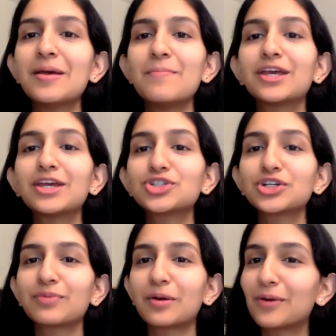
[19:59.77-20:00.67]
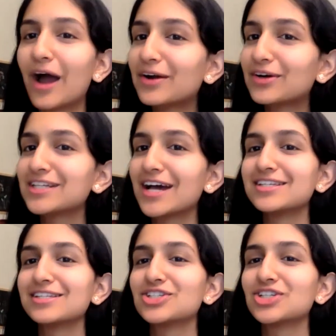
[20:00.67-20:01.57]
making sure that we're
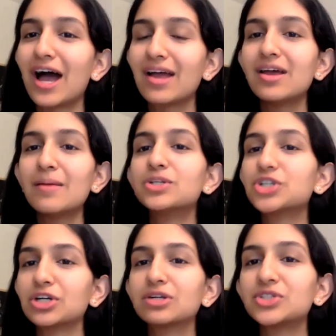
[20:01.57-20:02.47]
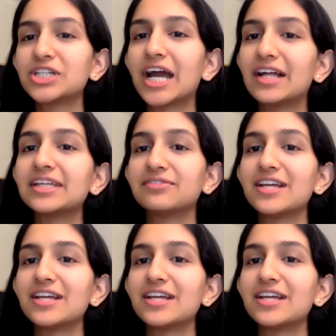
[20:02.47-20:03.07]
prioritizing such high maternal mortality